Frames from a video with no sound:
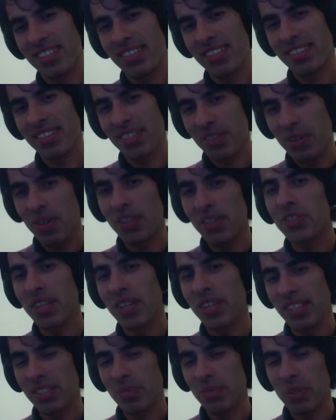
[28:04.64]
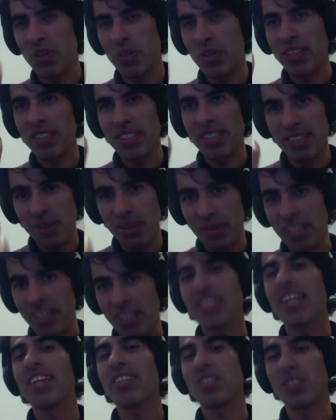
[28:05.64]
the contrast, because it's
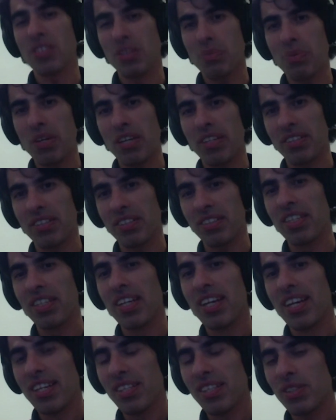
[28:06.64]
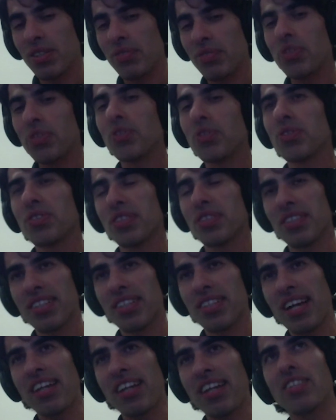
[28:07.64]
orientation dependent. So if you
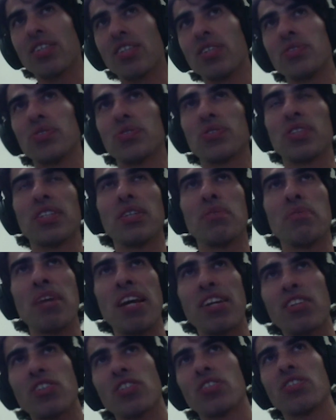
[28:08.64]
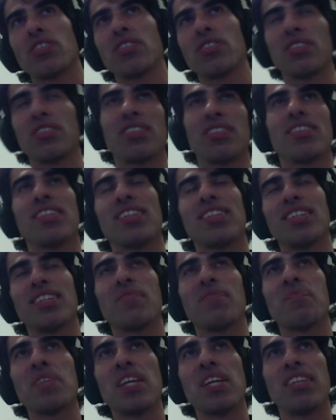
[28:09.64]
kind of imagine
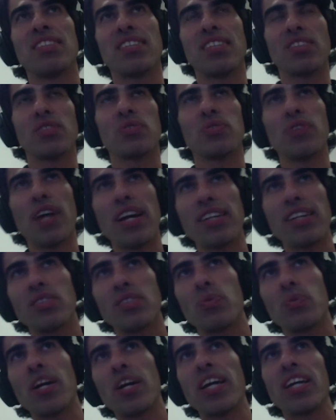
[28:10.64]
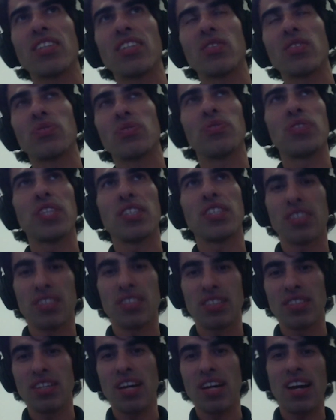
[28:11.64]
that you find a way to fit
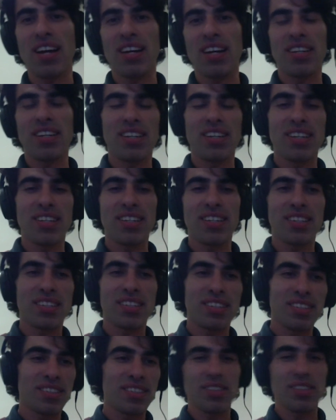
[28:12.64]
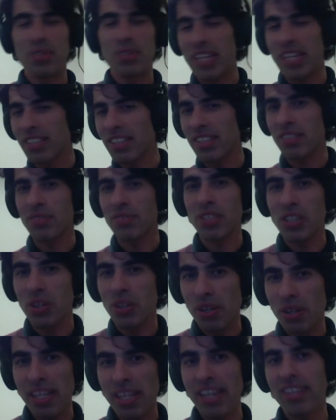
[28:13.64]
gradient
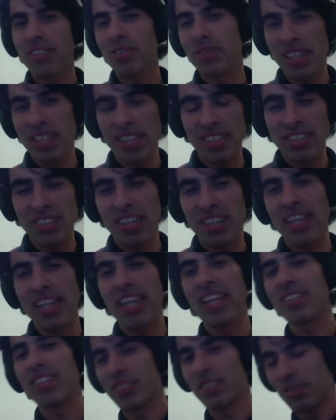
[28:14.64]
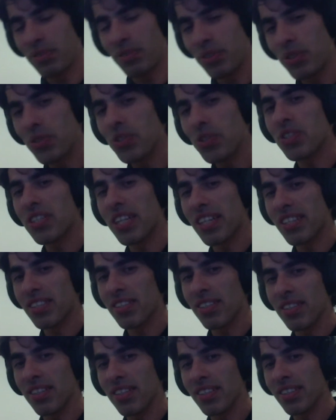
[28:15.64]
recall echo data and diffusion
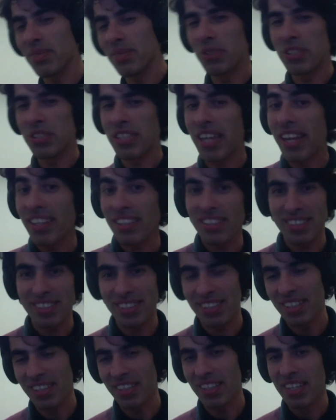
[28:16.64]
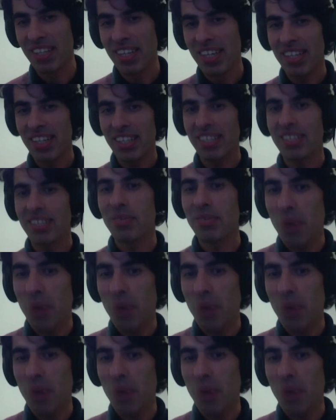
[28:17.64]
data simultaneously in a